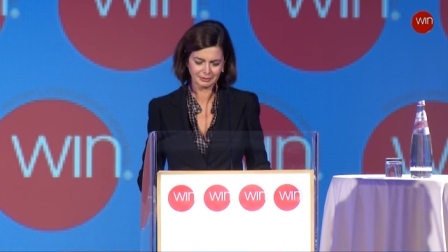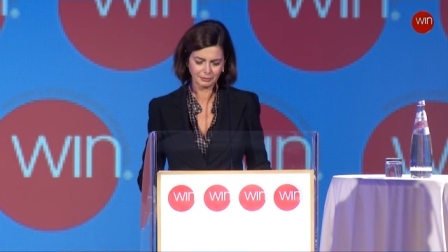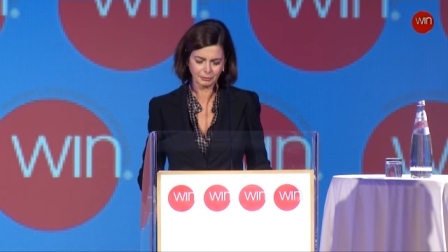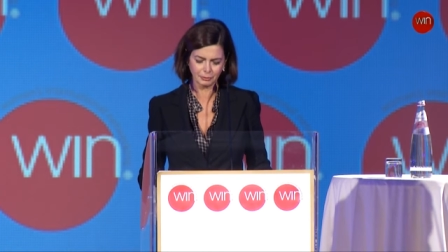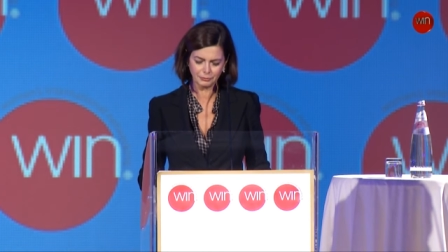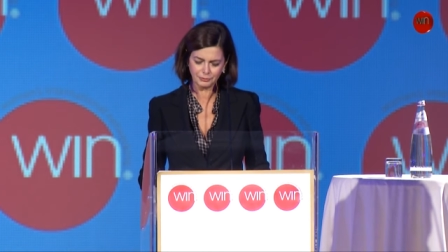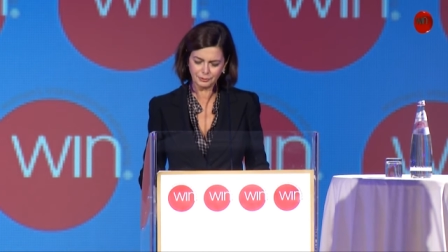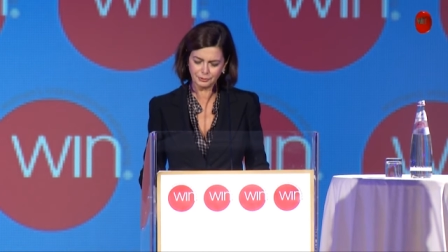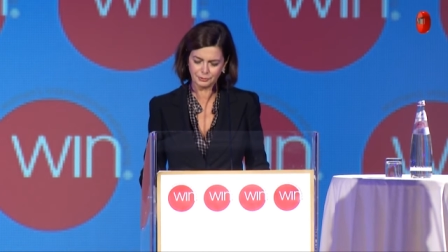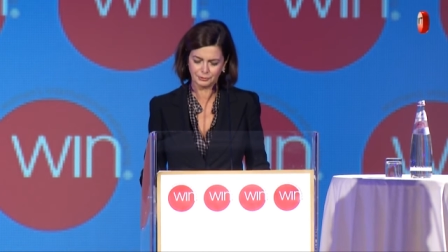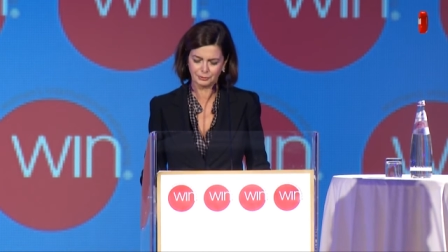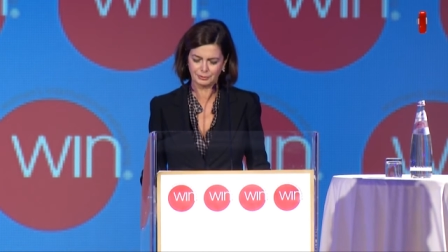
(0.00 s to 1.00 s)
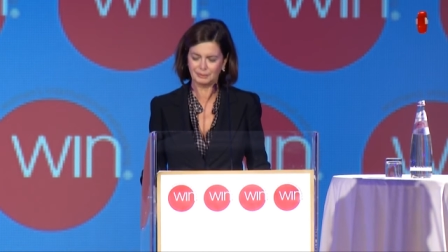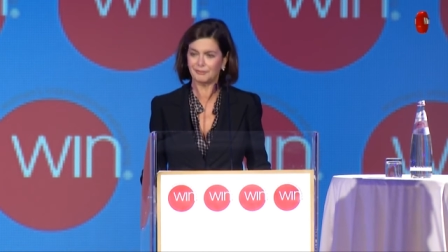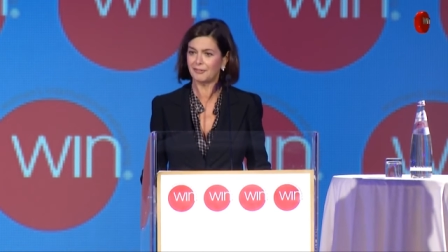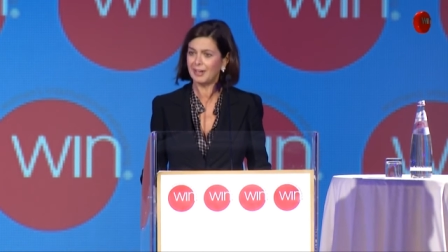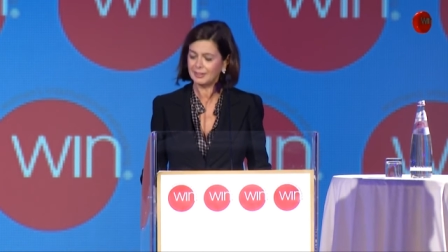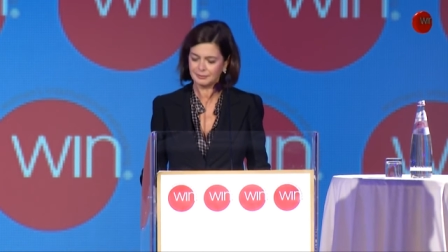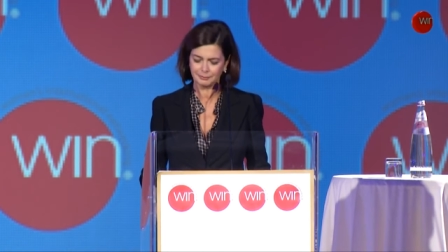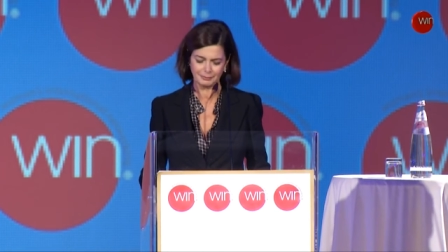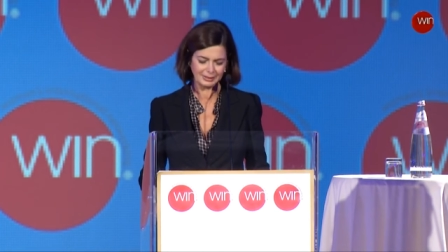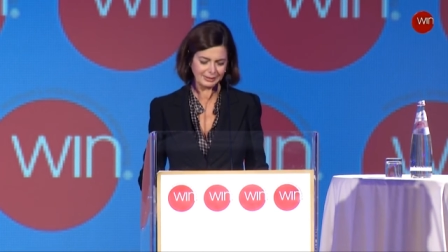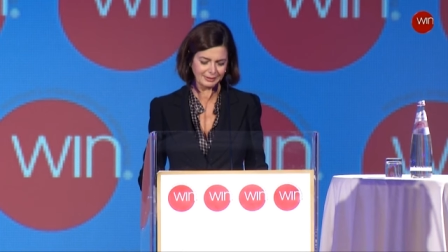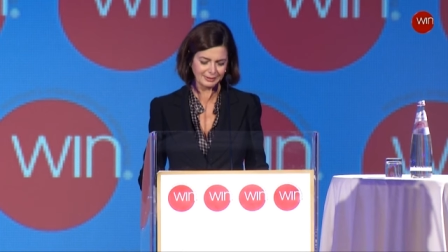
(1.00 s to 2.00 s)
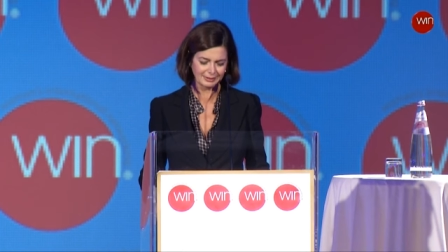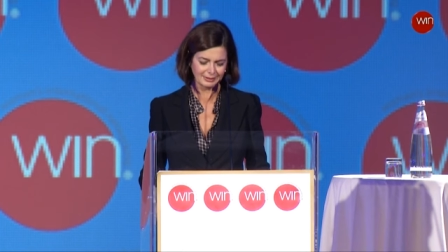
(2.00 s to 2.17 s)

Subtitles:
all of you to invite me,